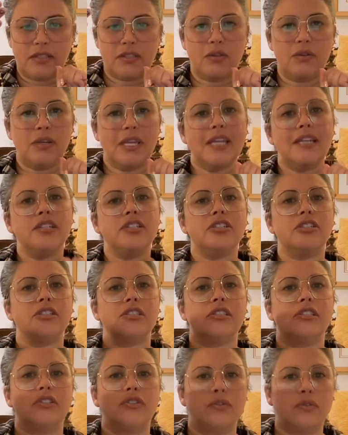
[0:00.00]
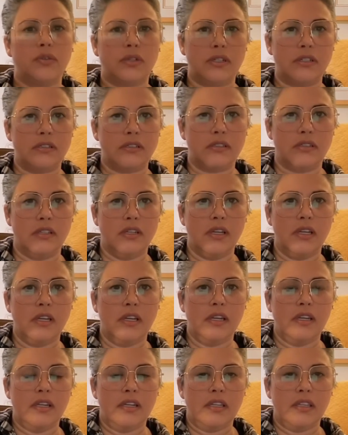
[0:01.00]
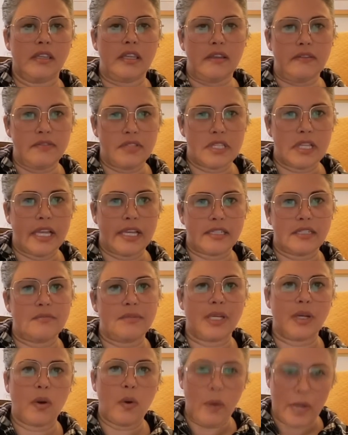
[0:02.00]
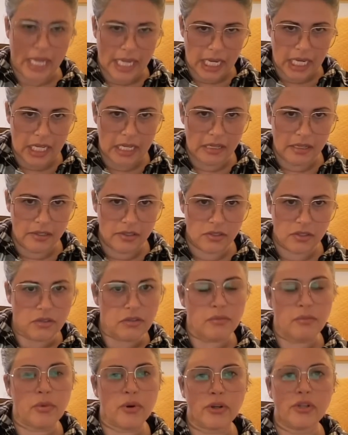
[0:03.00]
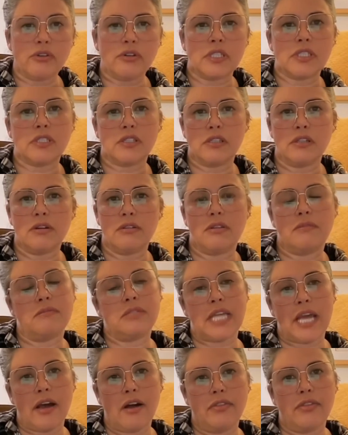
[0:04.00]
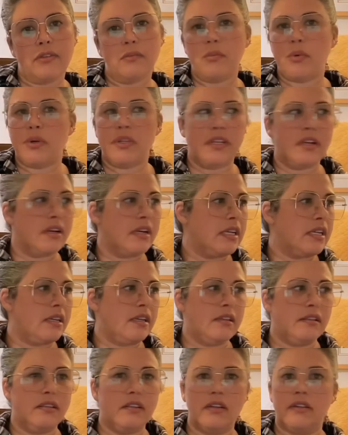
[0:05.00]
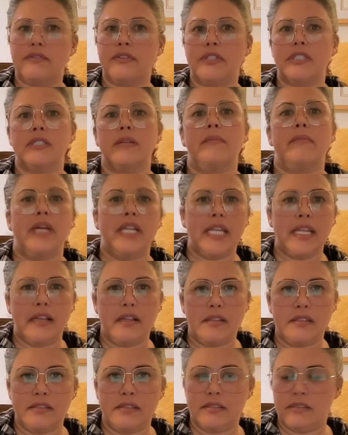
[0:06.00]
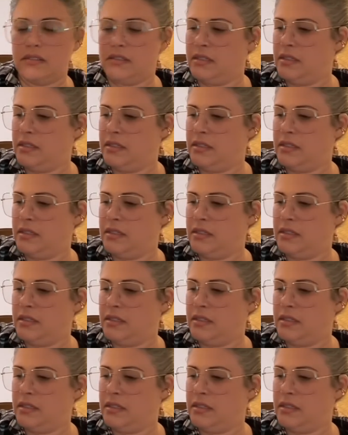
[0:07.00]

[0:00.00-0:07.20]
So again, it just deters. Thieves like to be quick. So the more you can slow them down, the more they're gonna look for somebody else.